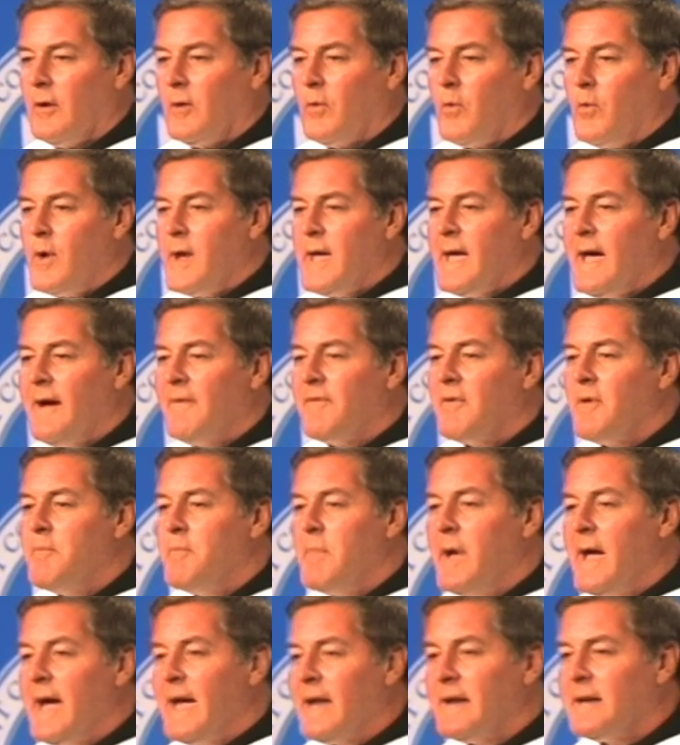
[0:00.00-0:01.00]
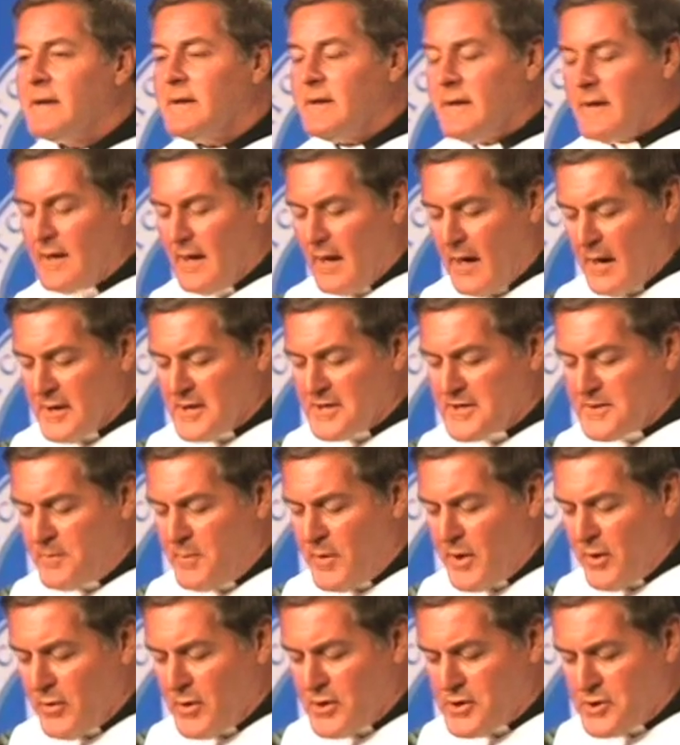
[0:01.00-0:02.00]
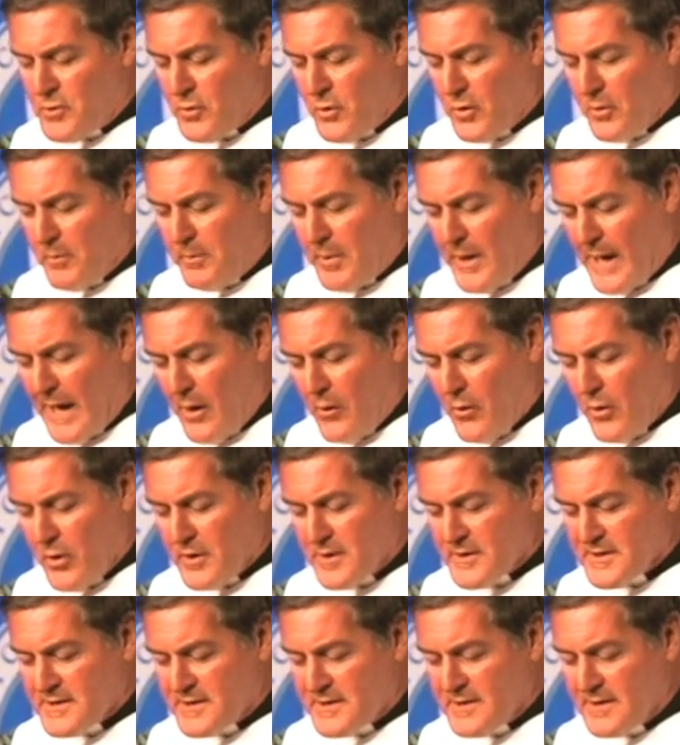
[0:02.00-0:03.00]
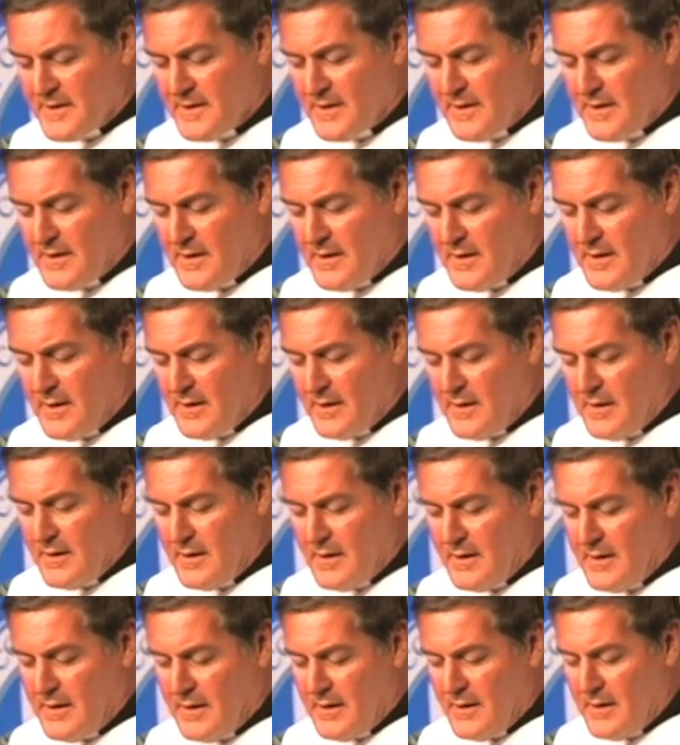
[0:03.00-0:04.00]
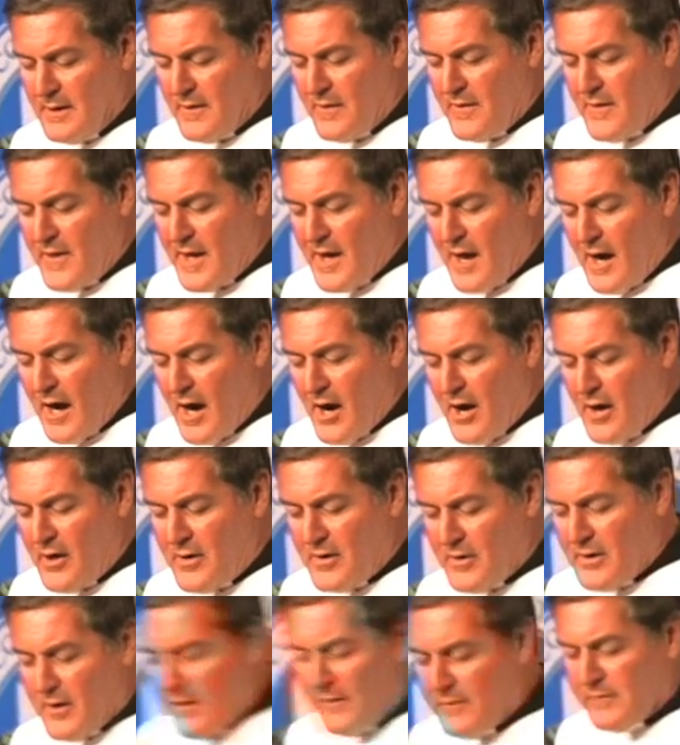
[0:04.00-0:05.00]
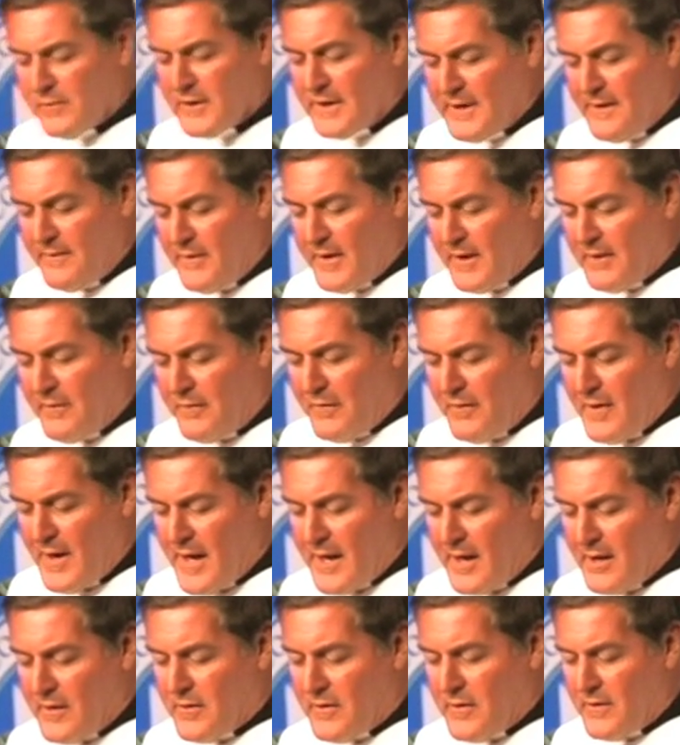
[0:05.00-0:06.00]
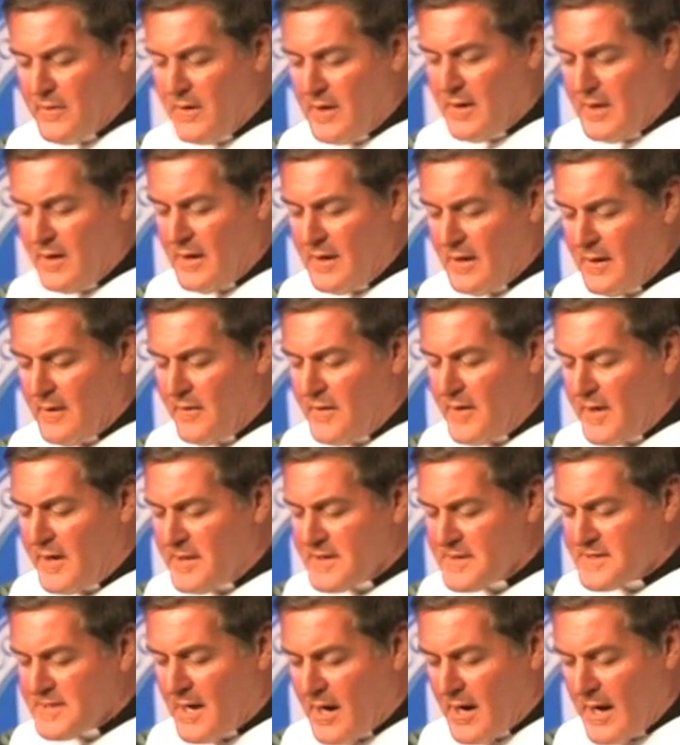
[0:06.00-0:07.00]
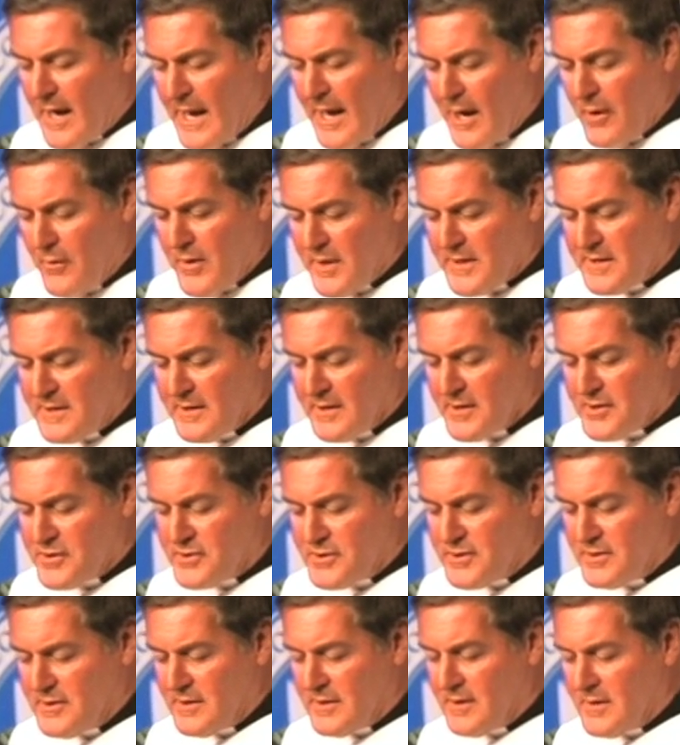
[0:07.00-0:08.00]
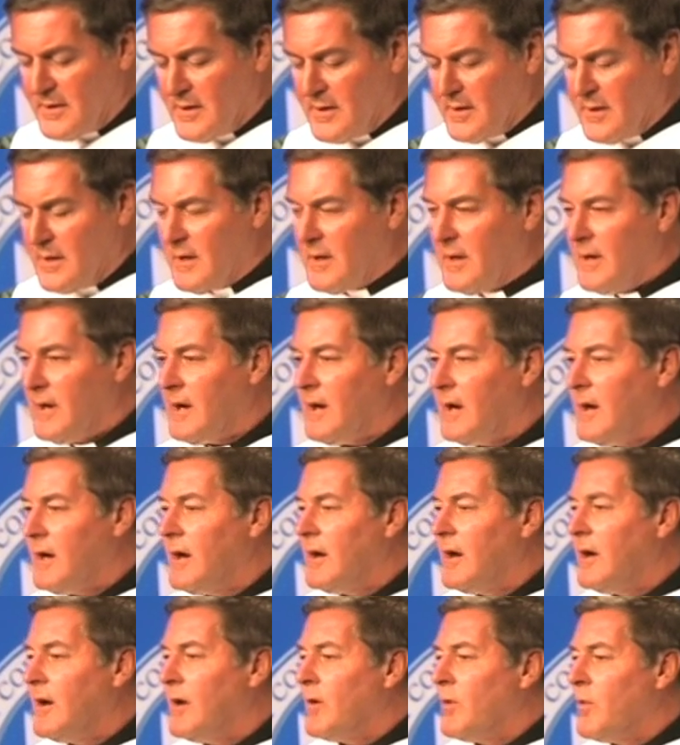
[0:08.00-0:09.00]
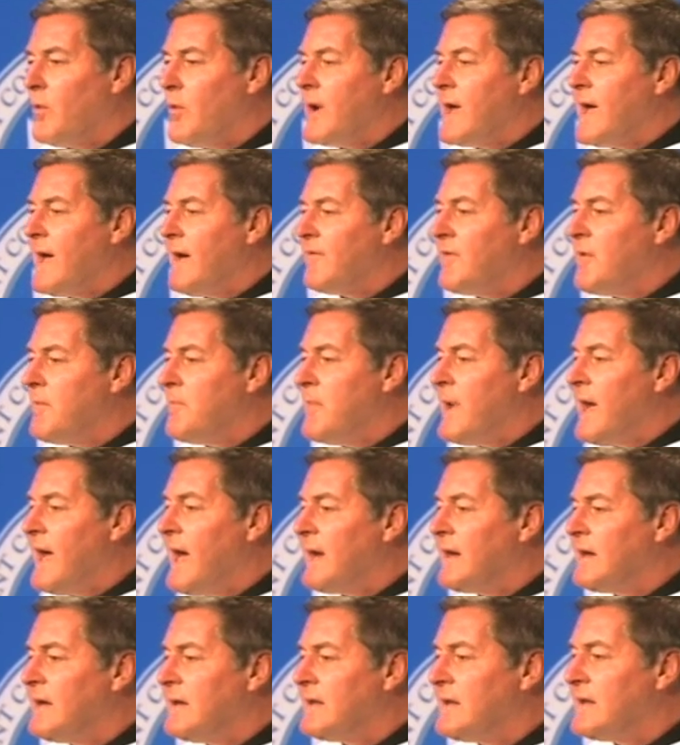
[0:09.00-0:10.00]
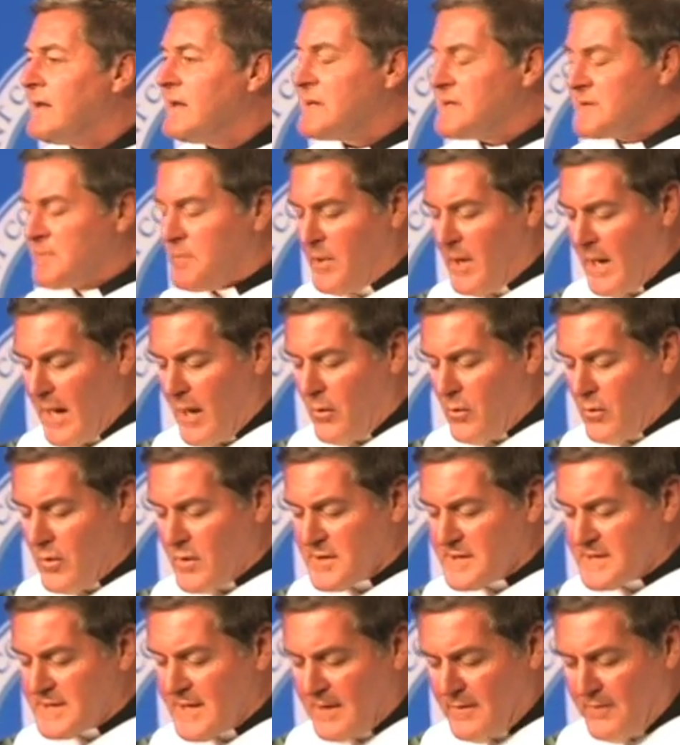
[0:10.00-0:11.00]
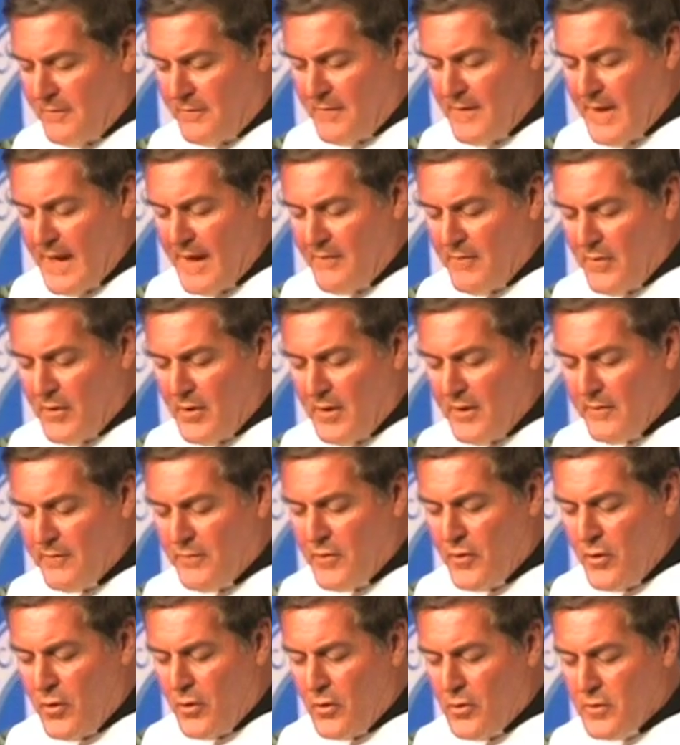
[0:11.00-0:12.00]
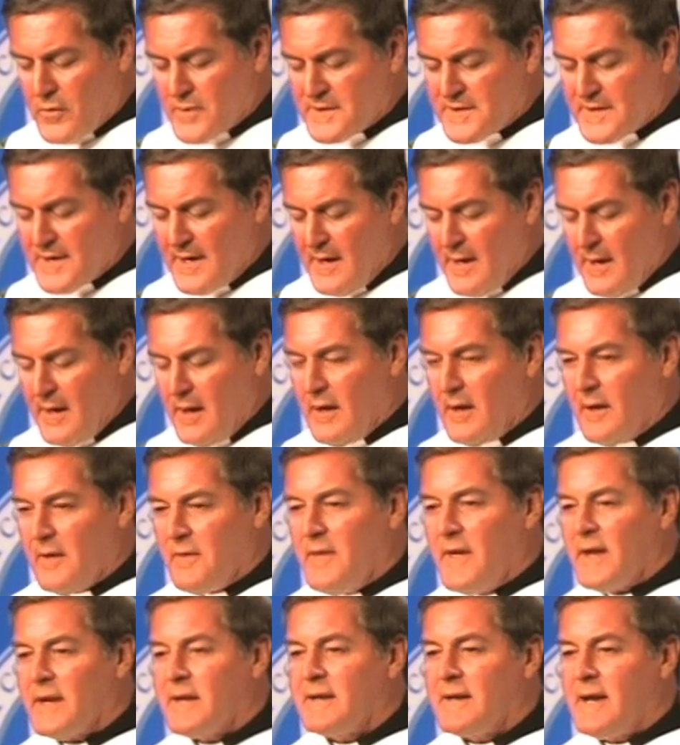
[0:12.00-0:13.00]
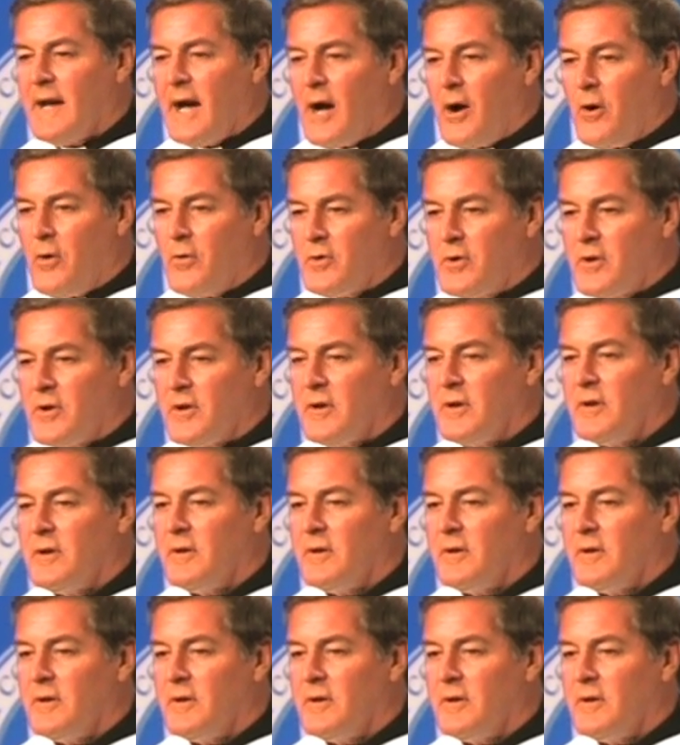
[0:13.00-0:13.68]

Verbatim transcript: We have abandoned our spiritual powers, the art of living faith that is our heritage. We have abandoned these powers in favor of those that count,